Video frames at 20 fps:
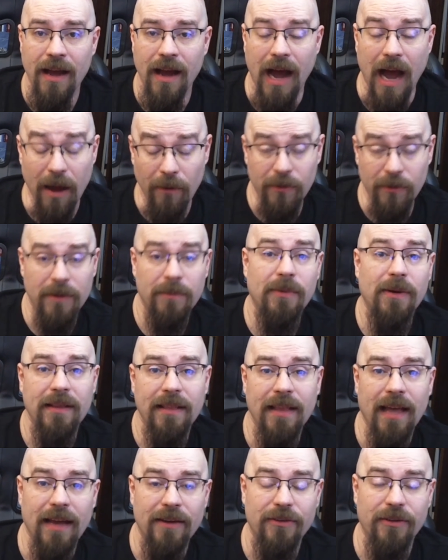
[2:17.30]
I want to bring
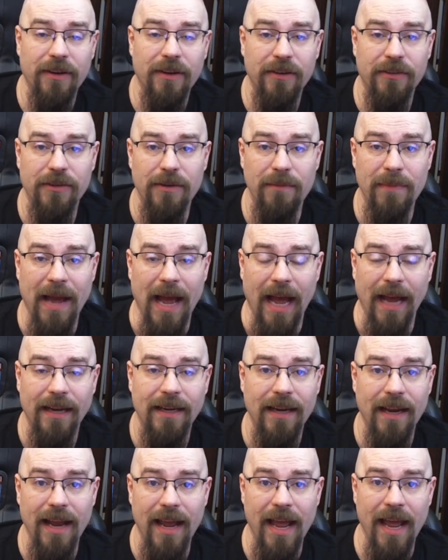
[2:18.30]
that tradition back.
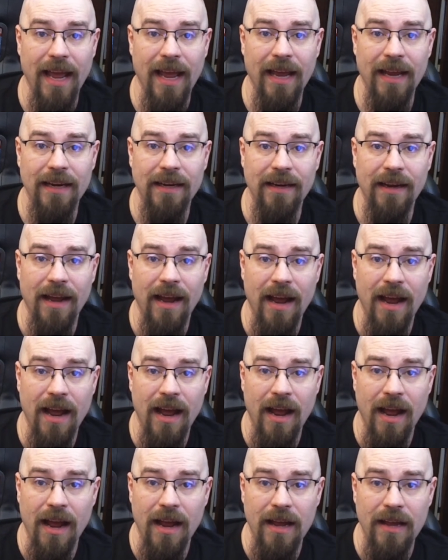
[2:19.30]
And
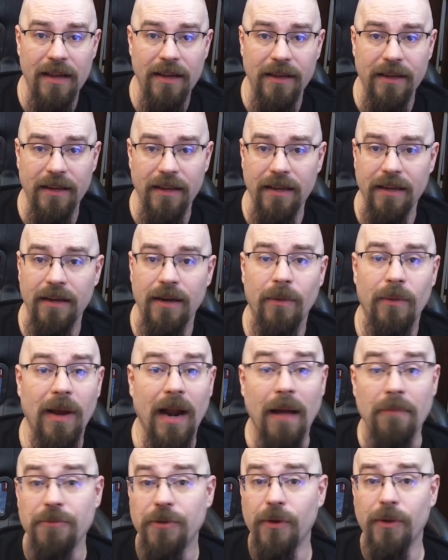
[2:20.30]
you know what?
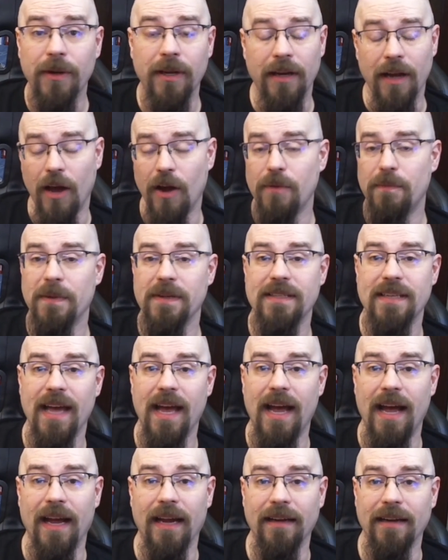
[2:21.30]
I'm doing an open
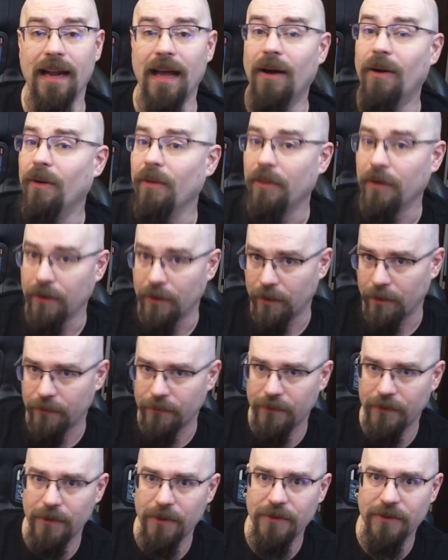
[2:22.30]
tag now. There are a
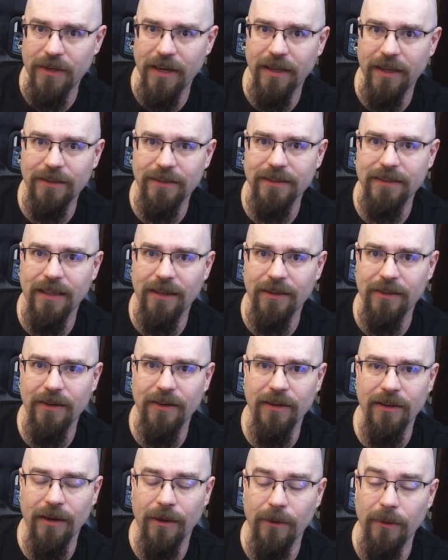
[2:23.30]
few channels out
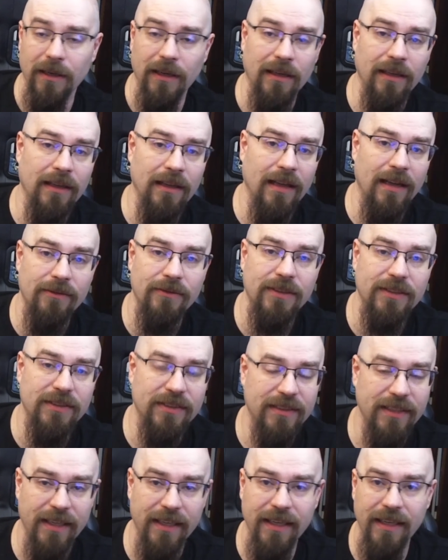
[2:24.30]
there that I would love to
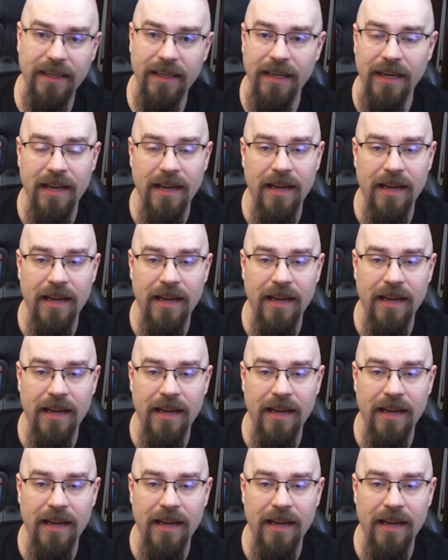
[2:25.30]
see. Uh,